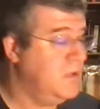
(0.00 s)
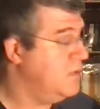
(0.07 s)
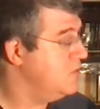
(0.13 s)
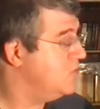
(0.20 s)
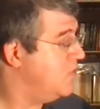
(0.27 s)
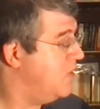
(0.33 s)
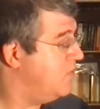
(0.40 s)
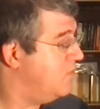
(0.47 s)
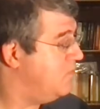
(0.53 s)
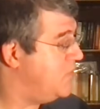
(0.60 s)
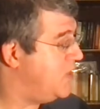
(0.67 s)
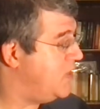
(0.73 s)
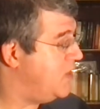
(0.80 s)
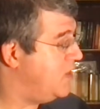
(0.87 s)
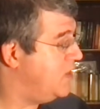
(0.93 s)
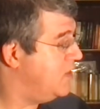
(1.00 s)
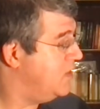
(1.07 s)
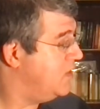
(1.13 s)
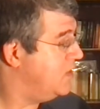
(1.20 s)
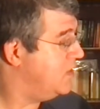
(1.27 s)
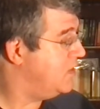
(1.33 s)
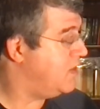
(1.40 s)
you have B,
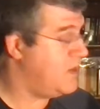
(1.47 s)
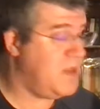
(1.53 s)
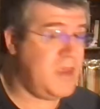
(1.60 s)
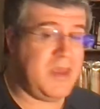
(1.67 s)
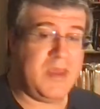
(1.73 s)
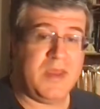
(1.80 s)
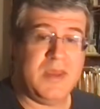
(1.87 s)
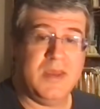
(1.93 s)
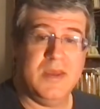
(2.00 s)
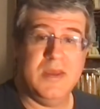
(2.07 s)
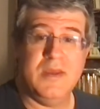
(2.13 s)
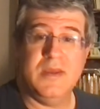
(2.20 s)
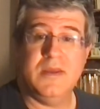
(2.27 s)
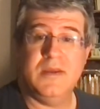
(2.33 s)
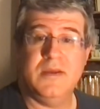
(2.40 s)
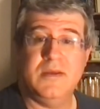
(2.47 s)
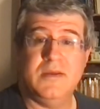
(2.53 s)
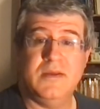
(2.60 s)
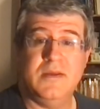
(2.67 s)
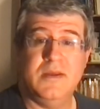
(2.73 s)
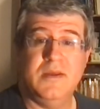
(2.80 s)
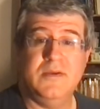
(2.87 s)
E,
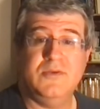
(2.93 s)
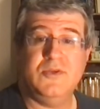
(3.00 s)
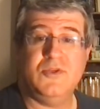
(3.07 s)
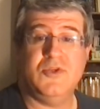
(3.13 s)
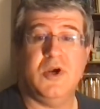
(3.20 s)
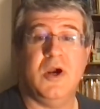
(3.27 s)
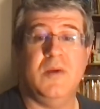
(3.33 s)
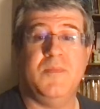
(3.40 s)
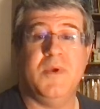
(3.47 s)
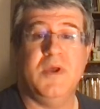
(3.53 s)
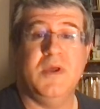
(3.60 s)
G sharp.